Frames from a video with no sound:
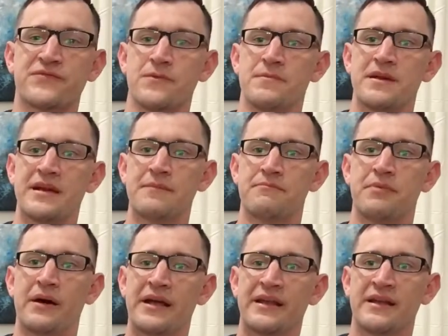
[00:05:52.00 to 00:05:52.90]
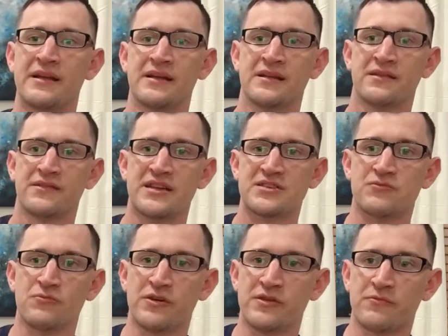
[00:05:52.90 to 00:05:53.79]
for me. But this
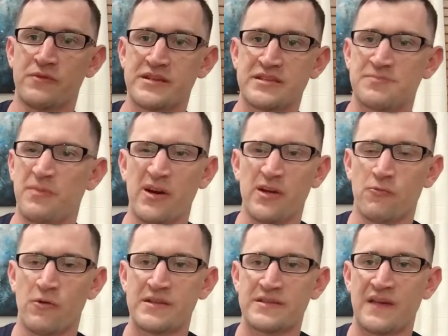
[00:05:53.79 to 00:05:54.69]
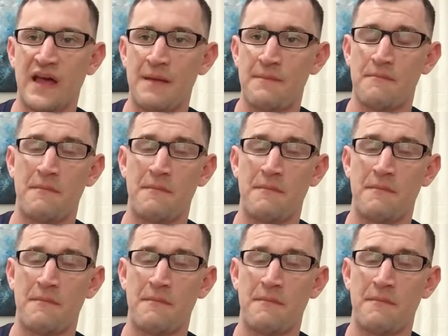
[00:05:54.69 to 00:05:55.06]
one we spun one time.